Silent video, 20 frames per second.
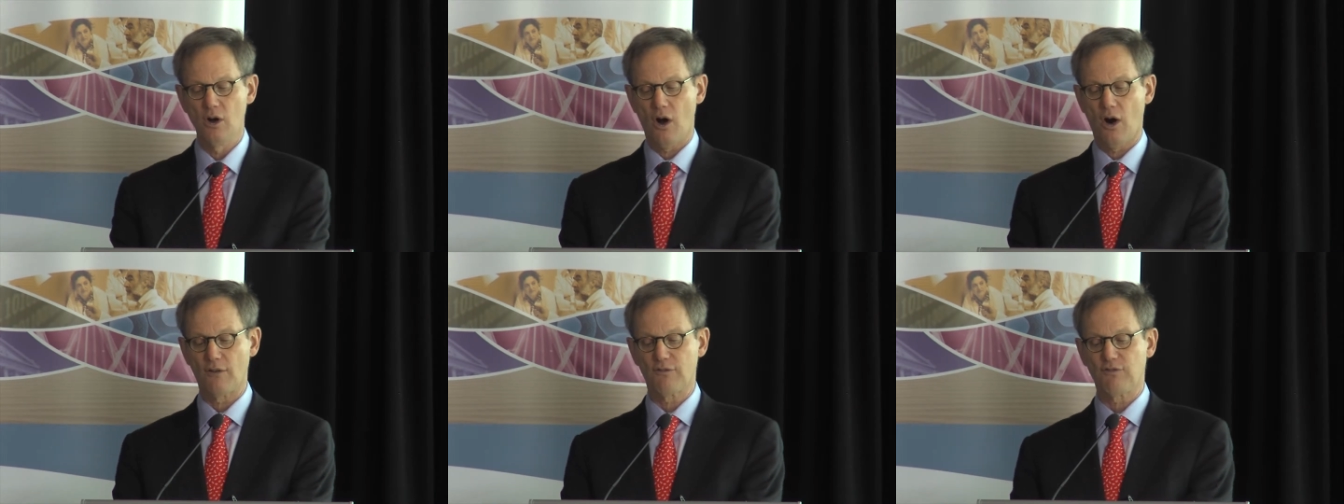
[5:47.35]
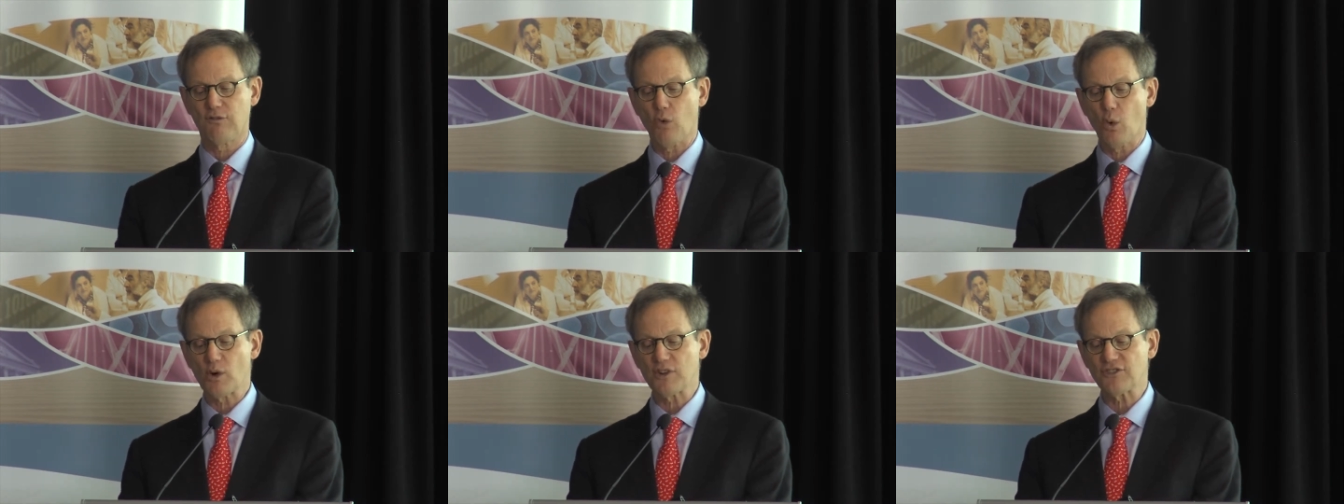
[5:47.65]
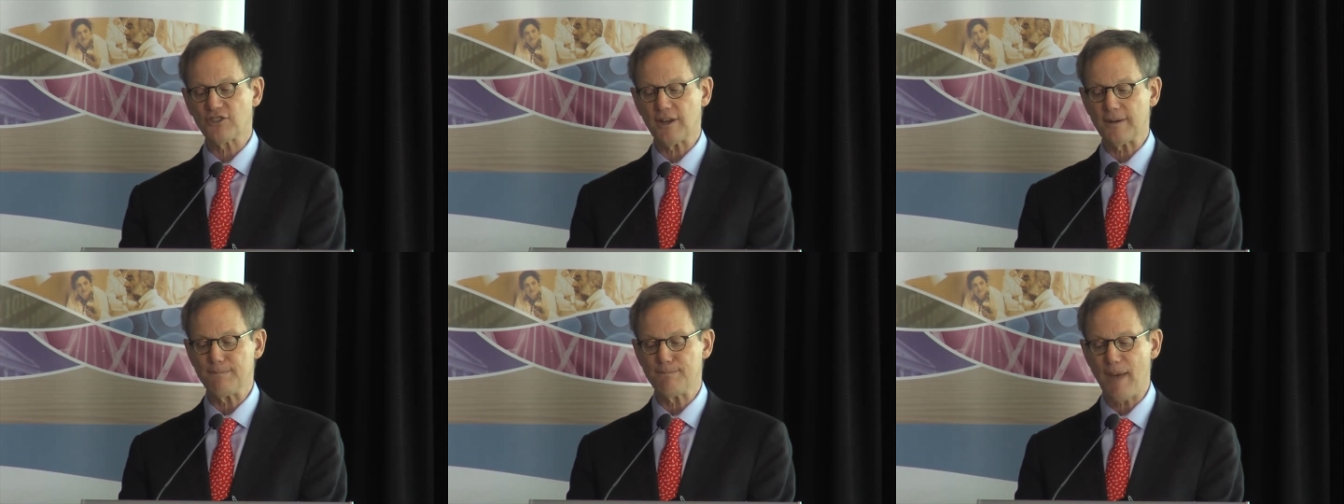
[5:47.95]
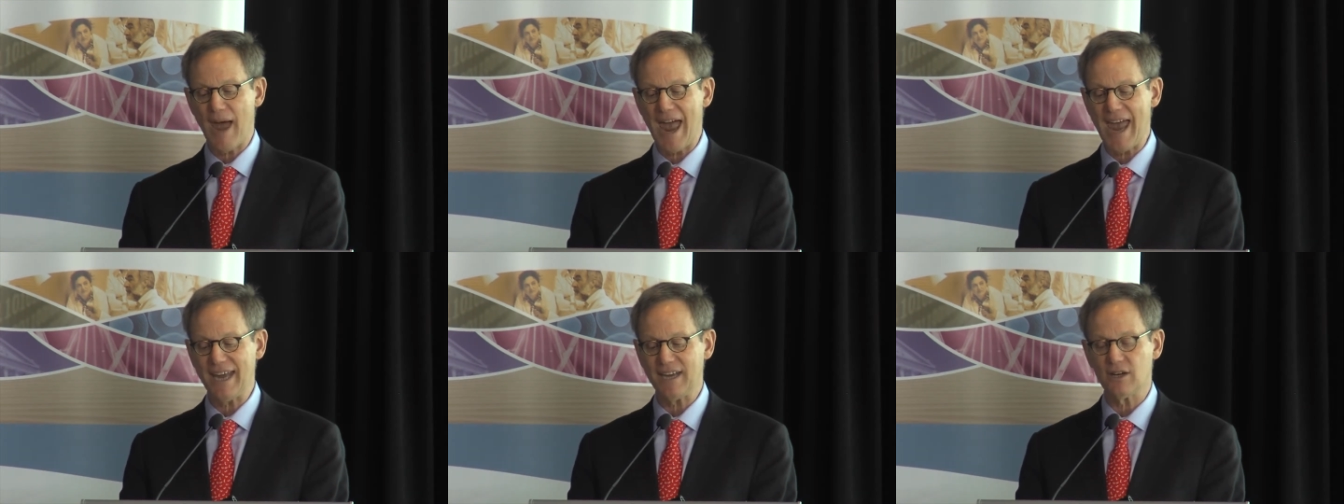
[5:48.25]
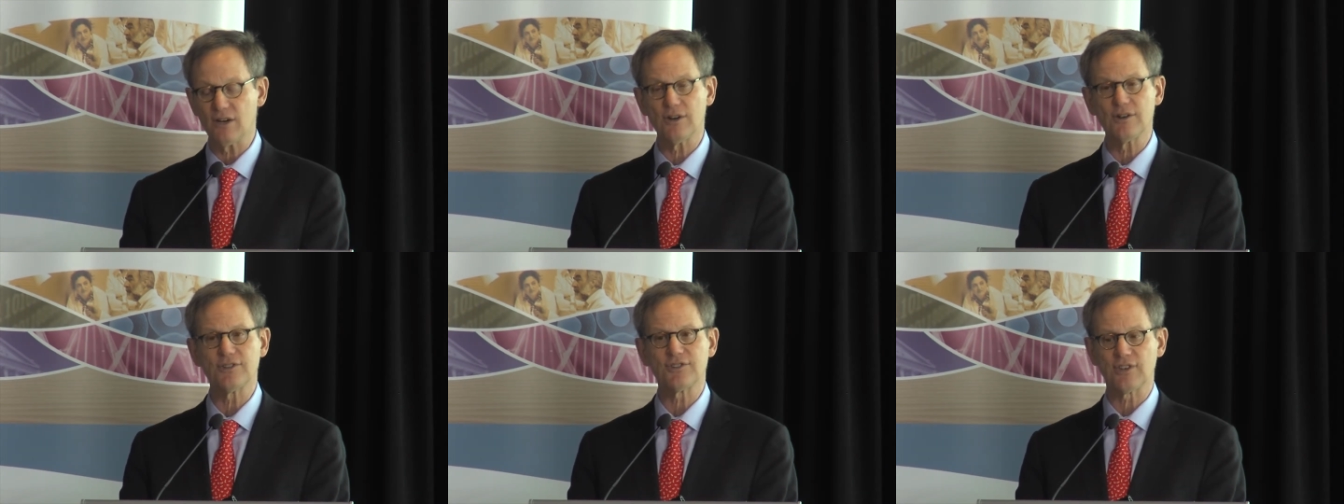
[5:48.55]
are forcing
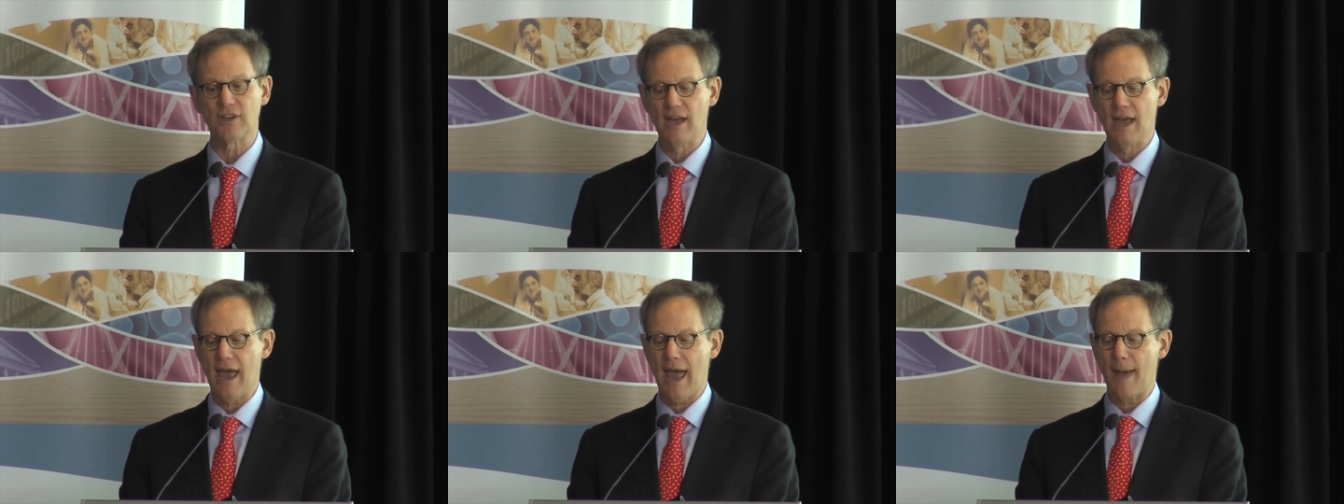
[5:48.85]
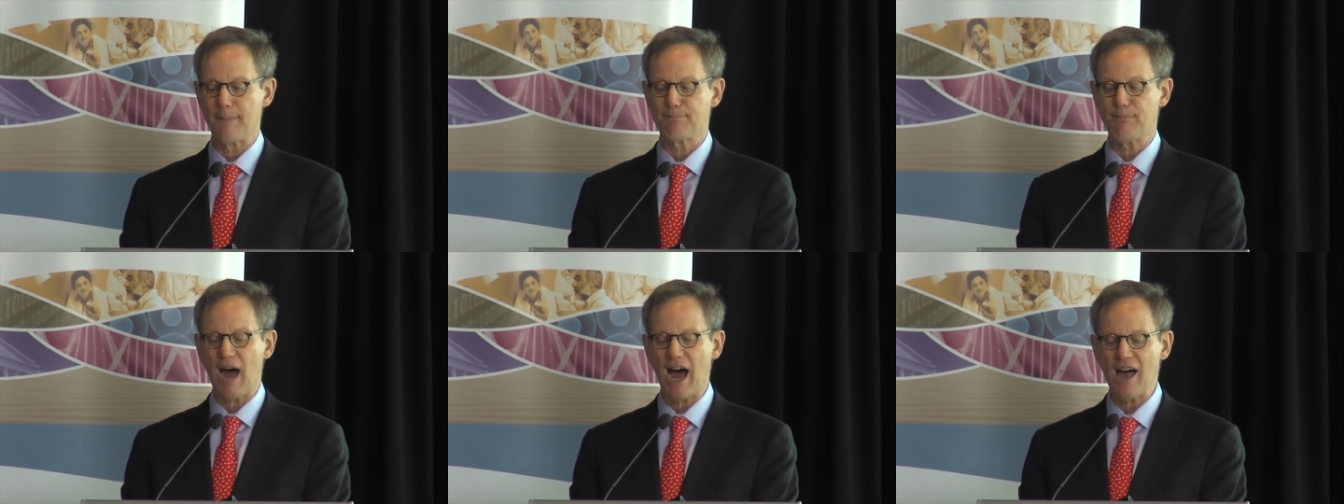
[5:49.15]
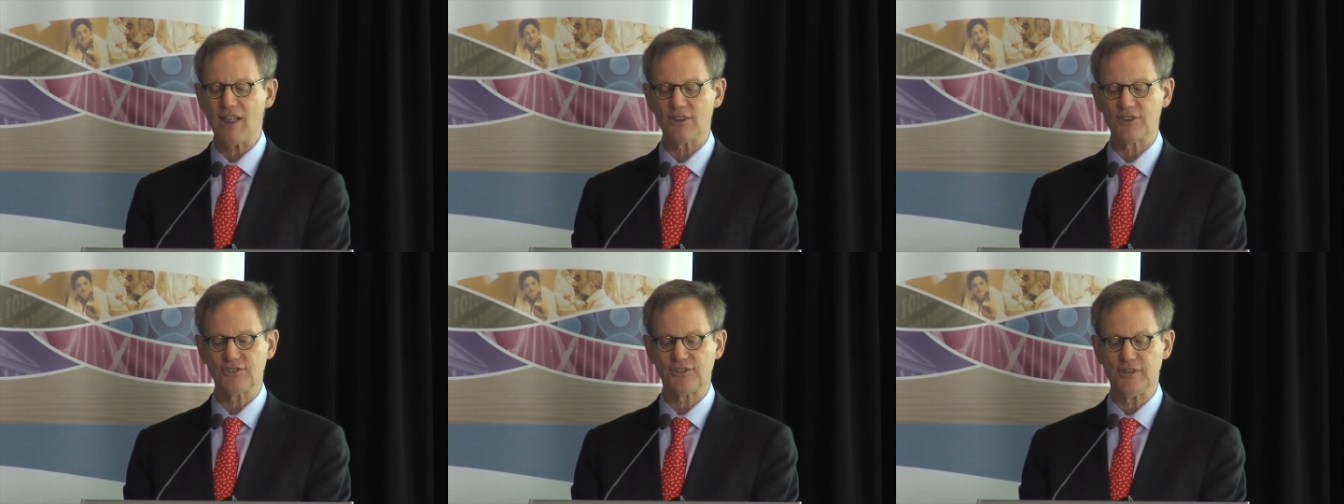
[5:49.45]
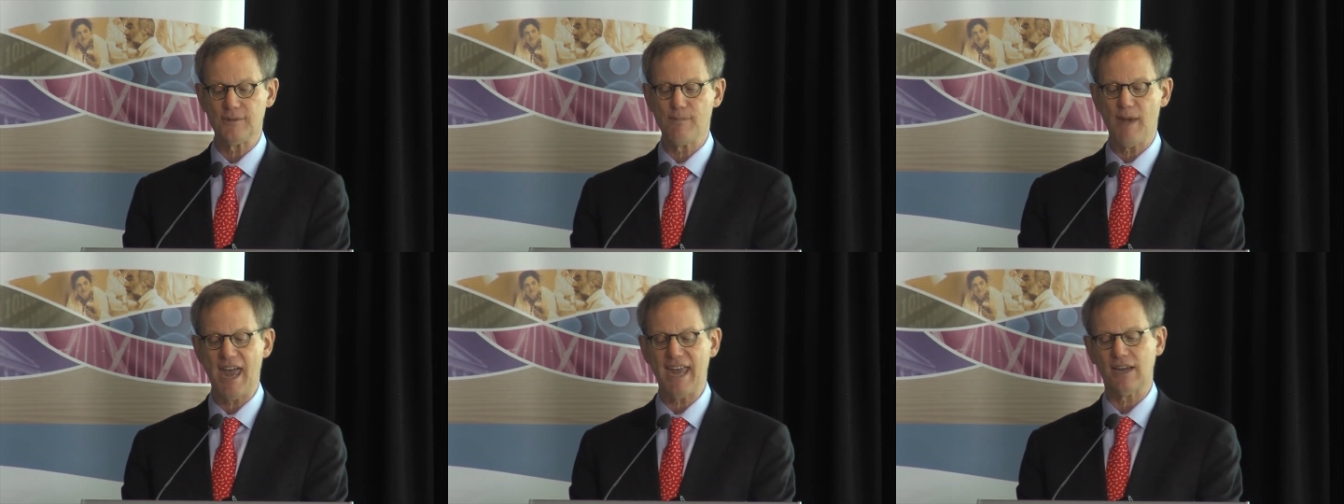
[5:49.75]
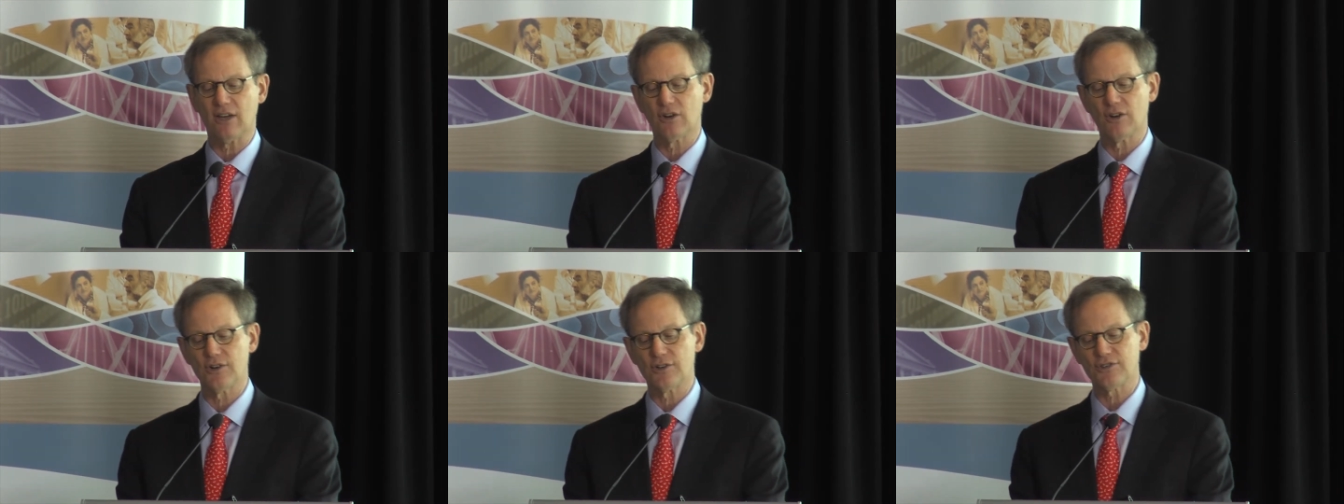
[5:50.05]
payers and
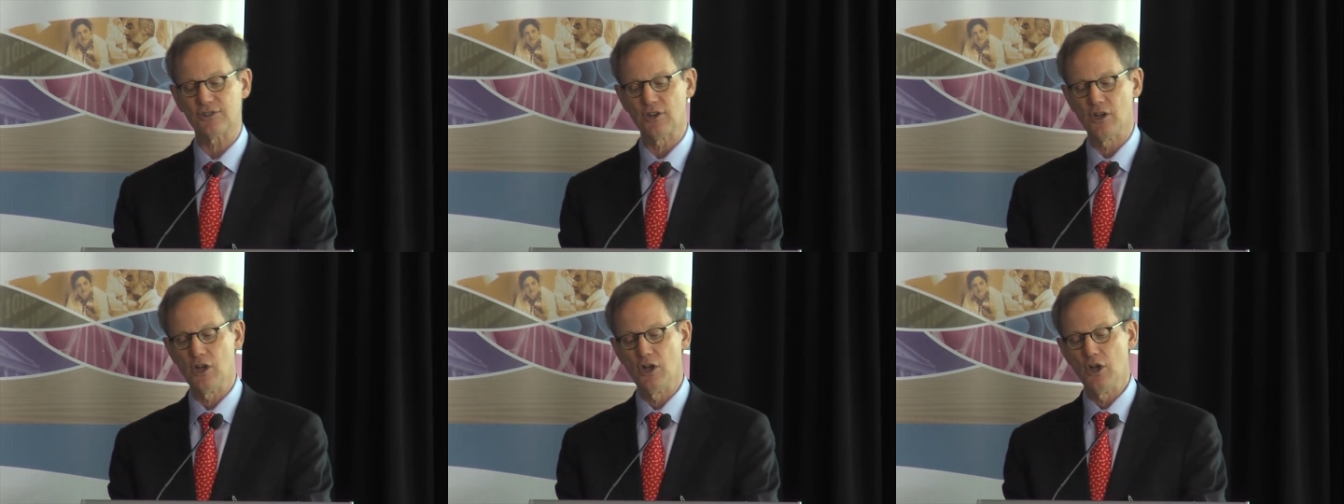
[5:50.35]
policymakers